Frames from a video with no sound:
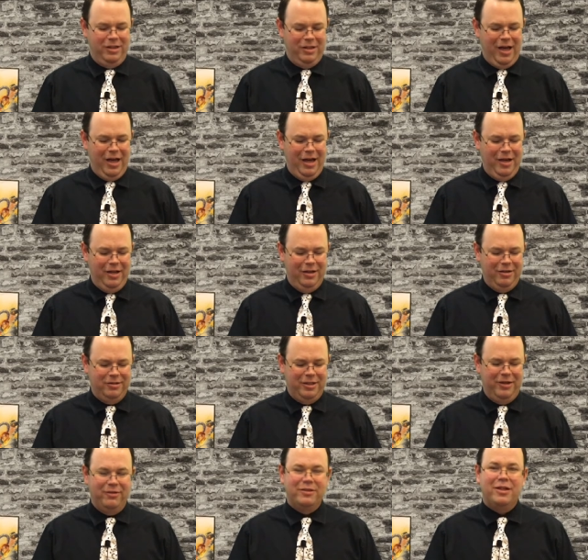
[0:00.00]
Uh,
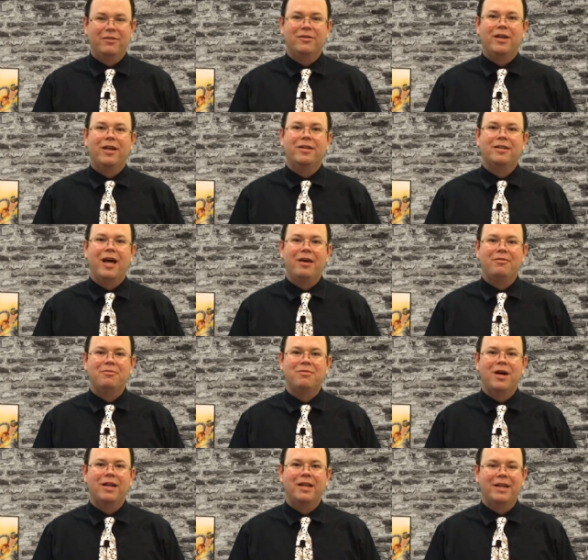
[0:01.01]
save yourself a lot of time and
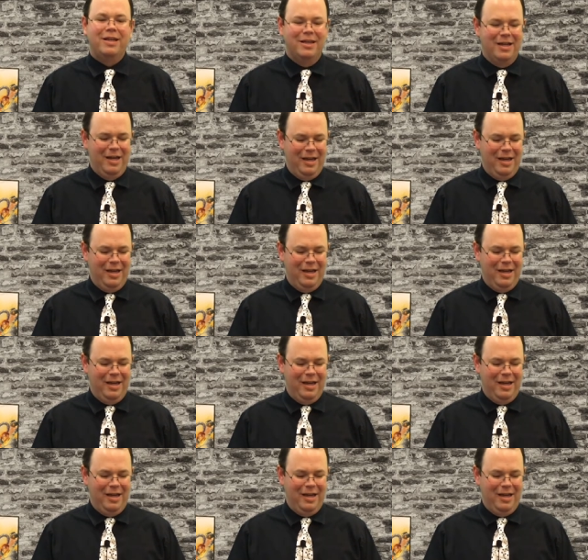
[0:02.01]
money.